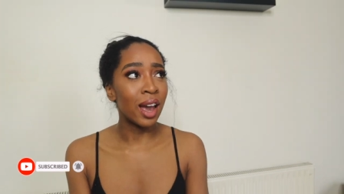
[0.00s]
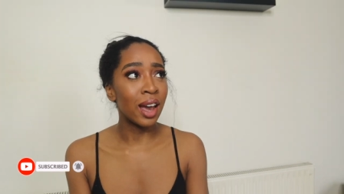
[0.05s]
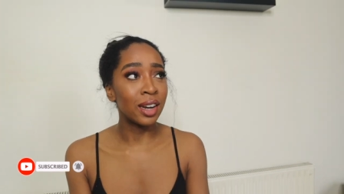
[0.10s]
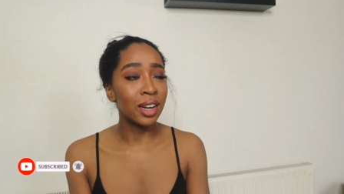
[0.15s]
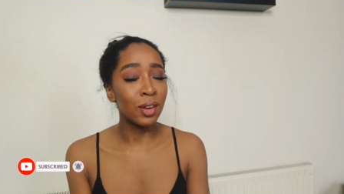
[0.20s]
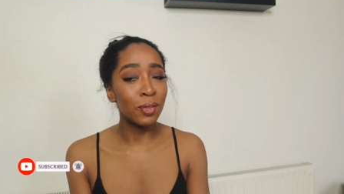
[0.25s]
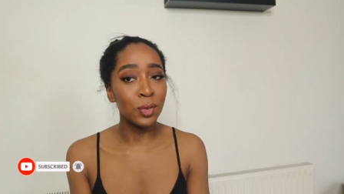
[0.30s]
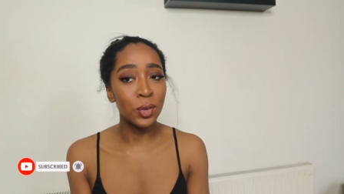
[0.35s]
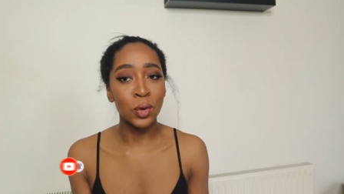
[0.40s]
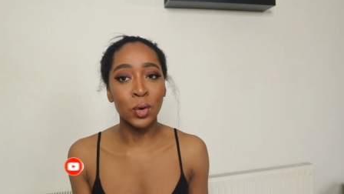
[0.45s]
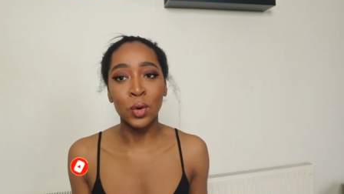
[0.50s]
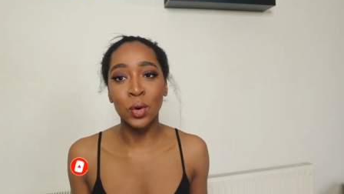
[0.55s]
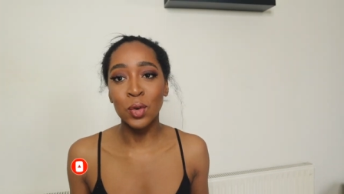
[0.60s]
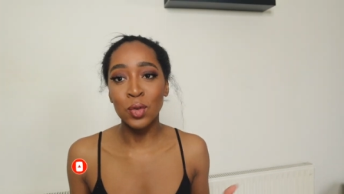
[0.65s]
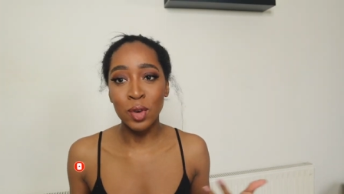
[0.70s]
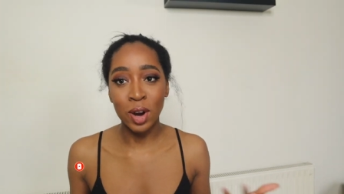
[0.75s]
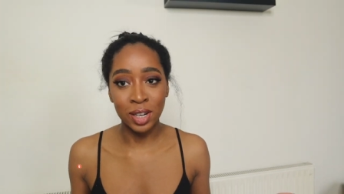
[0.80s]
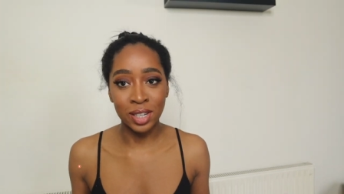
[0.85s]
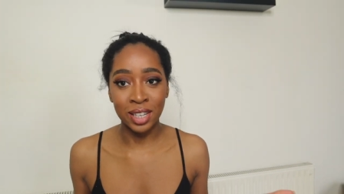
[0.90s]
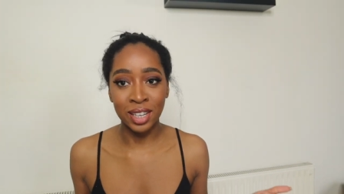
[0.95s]
And if you're
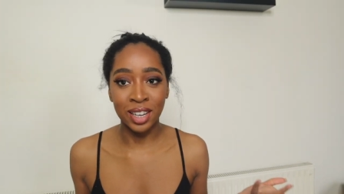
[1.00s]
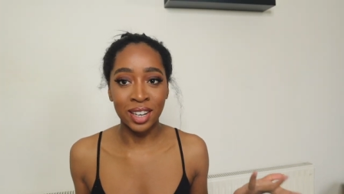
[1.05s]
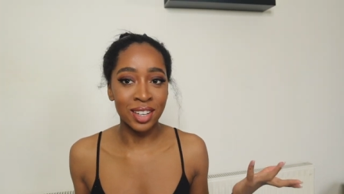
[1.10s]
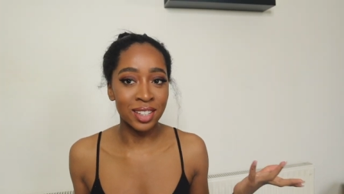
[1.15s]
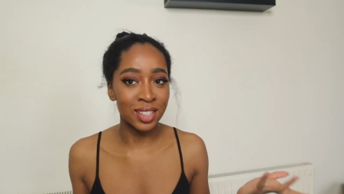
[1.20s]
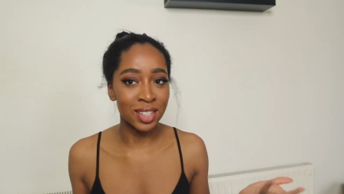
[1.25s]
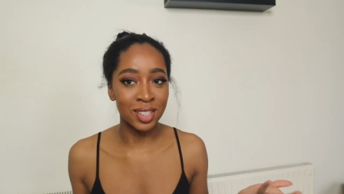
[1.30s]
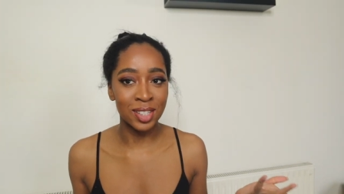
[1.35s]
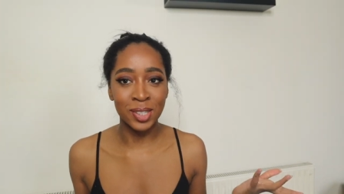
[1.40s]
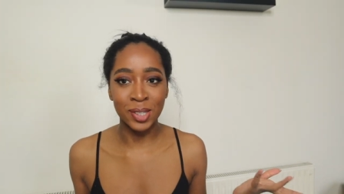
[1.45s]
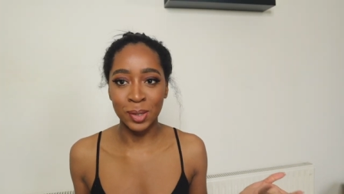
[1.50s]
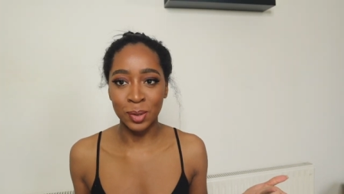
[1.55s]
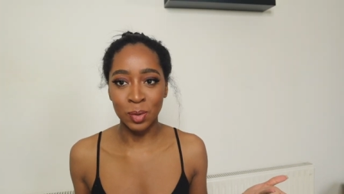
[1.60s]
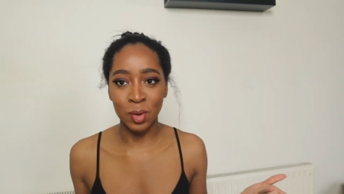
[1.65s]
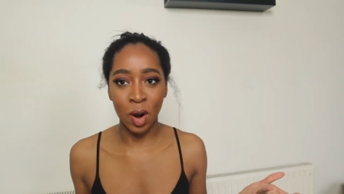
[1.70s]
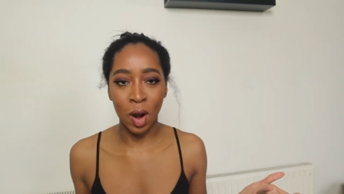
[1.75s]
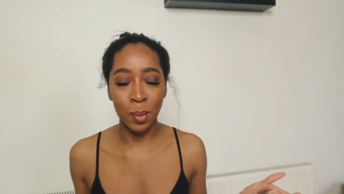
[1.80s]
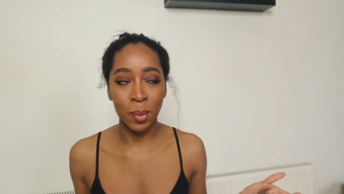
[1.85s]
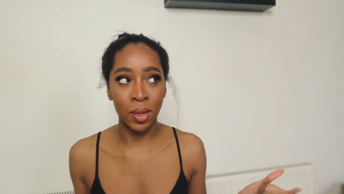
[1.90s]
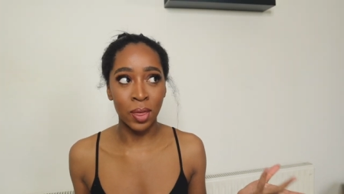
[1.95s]
already an existing
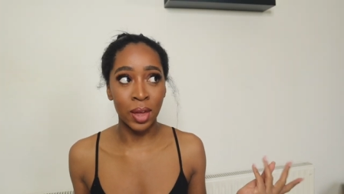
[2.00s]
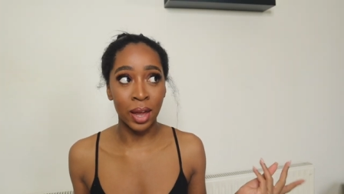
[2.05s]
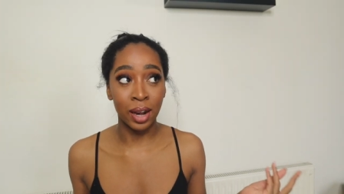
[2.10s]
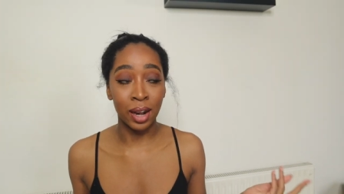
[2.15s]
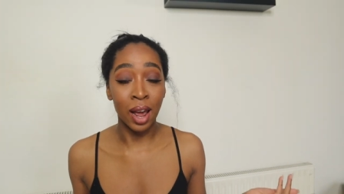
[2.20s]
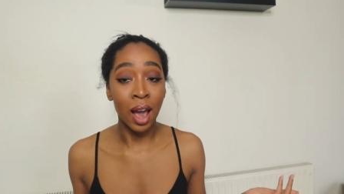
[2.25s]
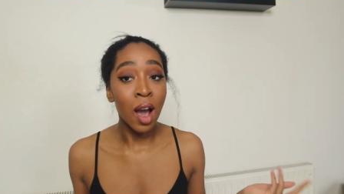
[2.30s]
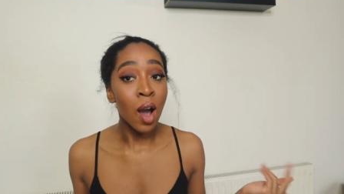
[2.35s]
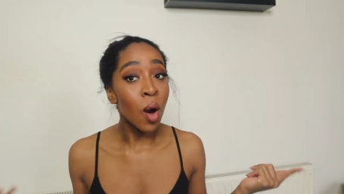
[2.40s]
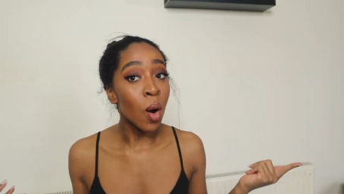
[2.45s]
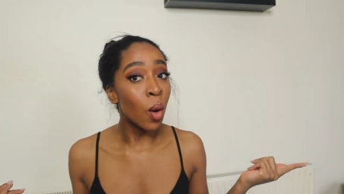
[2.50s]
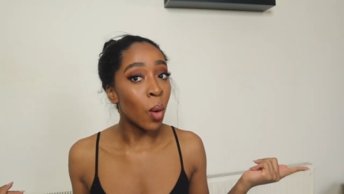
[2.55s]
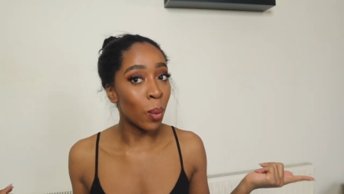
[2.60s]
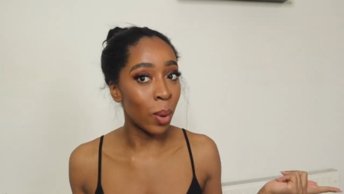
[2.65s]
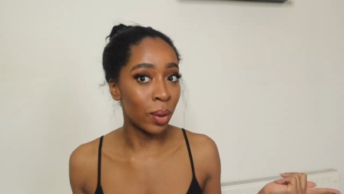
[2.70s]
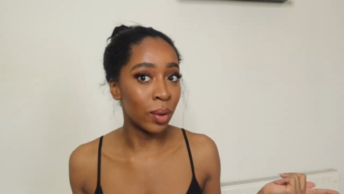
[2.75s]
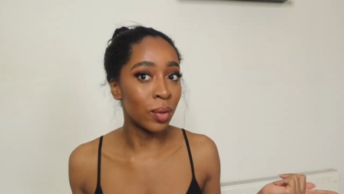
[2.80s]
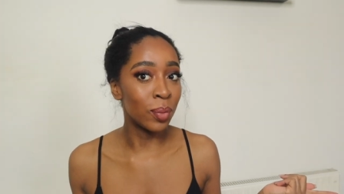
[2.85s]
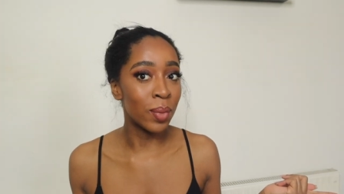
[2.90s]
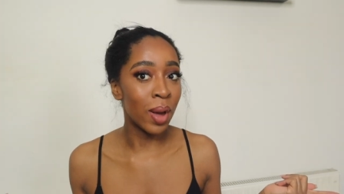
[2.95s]
subscriber, then
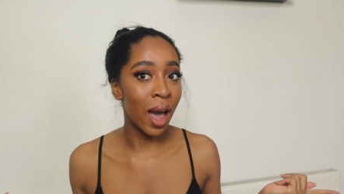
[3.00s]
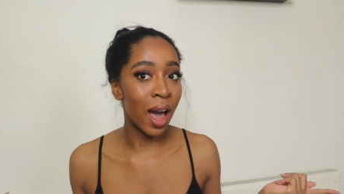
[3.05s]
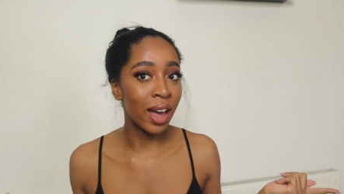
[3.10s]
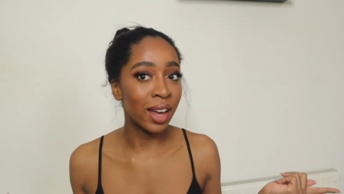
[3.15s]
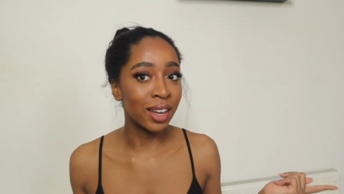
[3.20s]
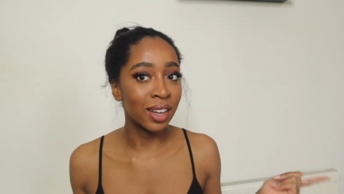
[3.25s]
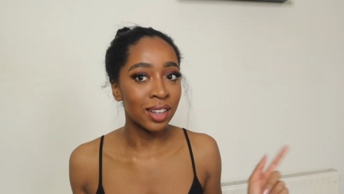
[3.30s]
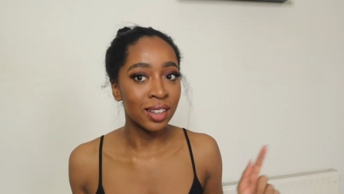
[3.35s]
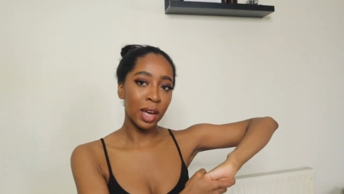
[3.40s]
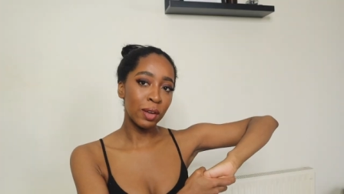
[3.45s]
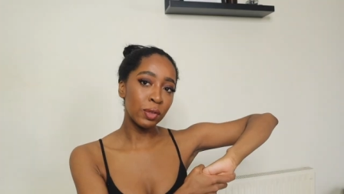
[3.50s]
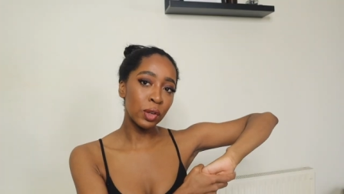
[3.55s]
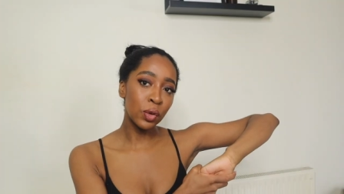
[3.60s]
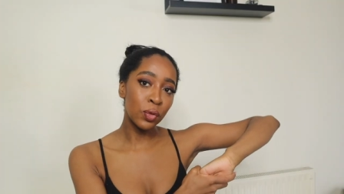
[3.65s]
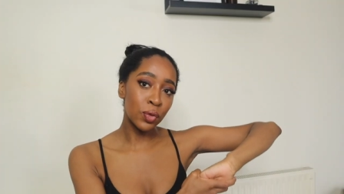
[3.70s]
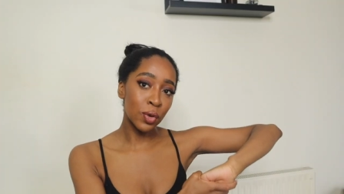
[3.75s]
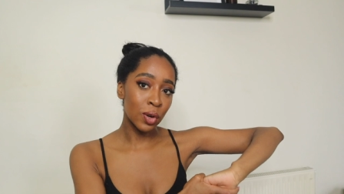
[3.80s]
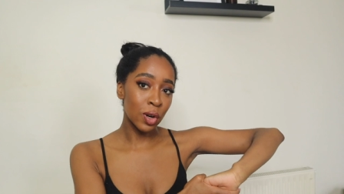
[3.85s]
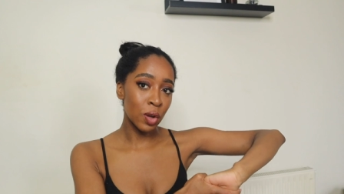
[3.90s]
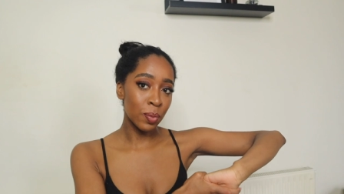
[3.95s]
welcome back. If you
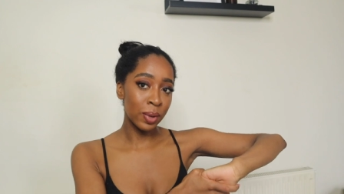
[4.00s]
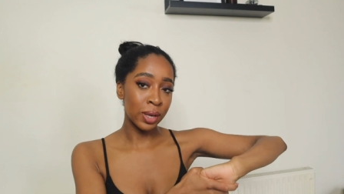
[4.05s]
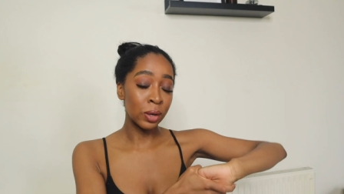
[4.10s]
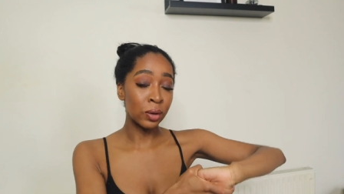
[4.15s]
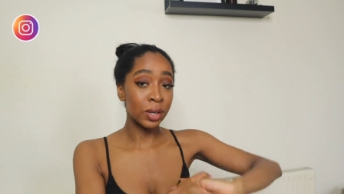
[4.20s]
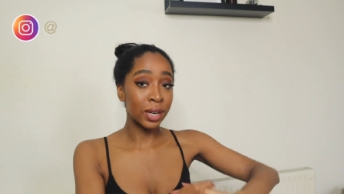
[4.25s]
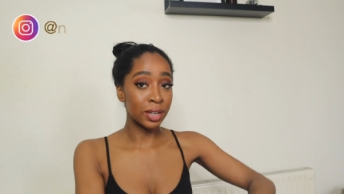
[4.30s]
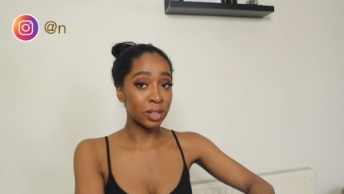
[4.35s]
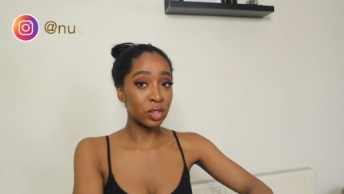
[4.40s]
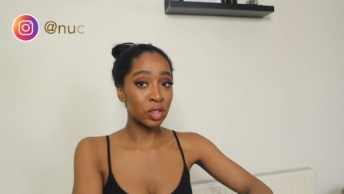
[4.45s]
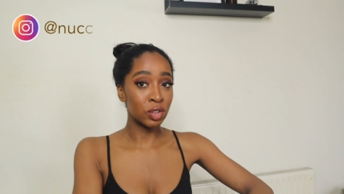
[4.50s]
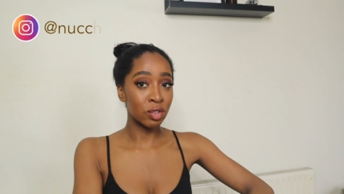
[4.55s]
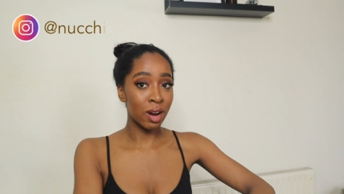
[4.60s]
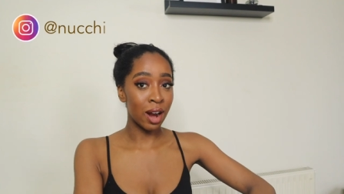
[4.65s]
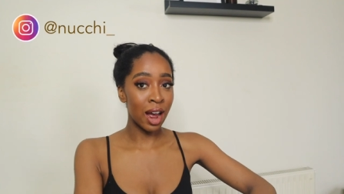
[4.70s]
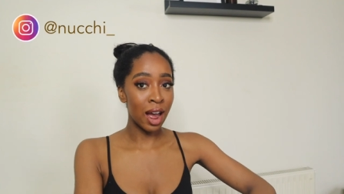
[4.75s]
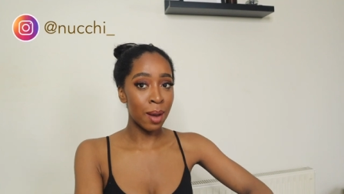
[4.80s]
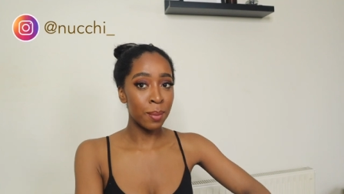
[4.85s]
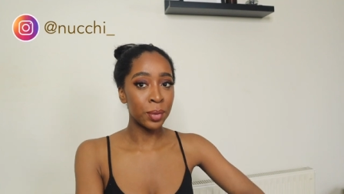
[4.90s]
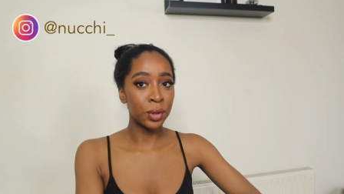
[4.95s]
follow me on
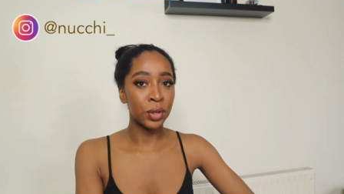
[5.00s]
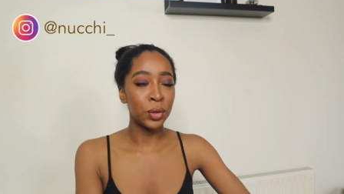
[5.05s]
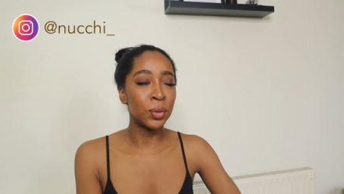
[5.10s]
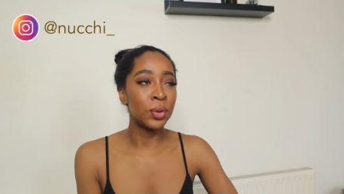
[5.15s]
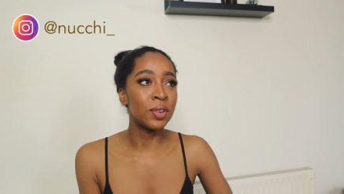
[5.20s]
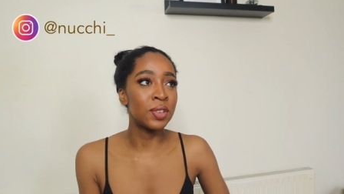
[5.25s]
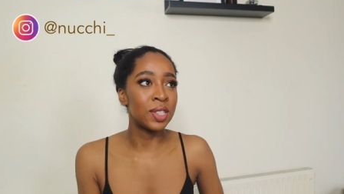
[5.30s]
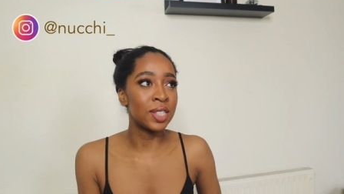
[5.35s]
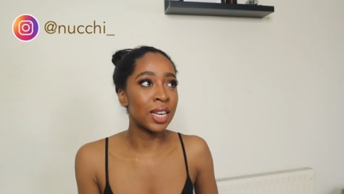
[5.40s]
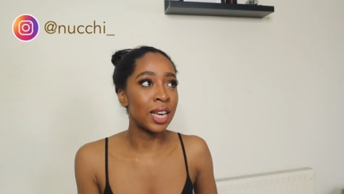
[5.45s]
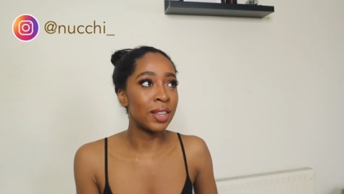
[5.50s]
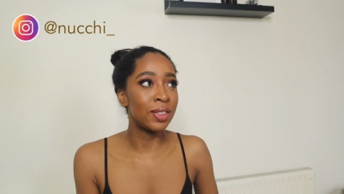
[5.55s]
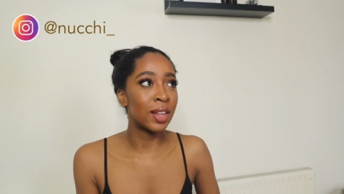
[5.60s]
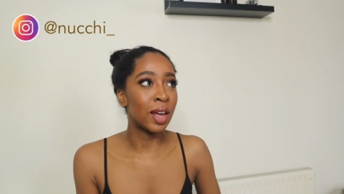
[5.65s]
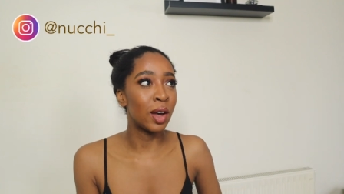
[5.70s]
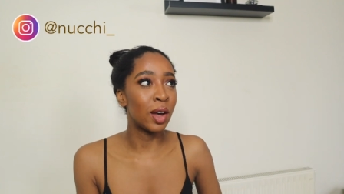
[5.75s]
Instagram, you would have seen